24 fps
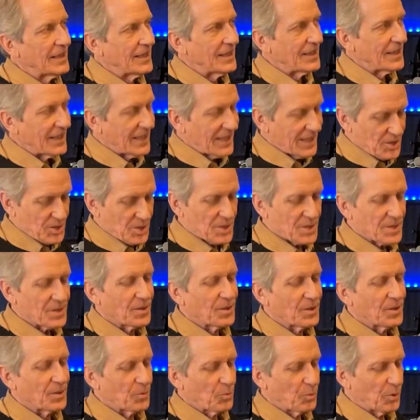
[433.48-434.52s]
it's
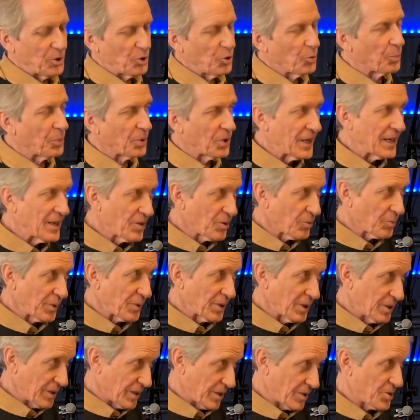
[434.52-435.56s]
when you play the
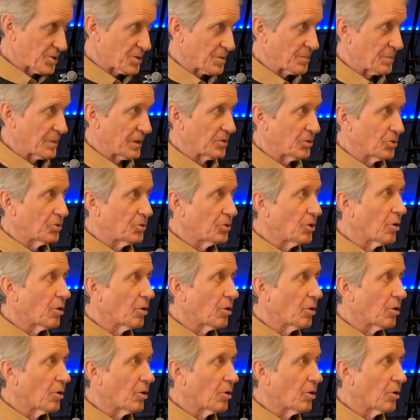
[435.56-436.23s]
real instrument, you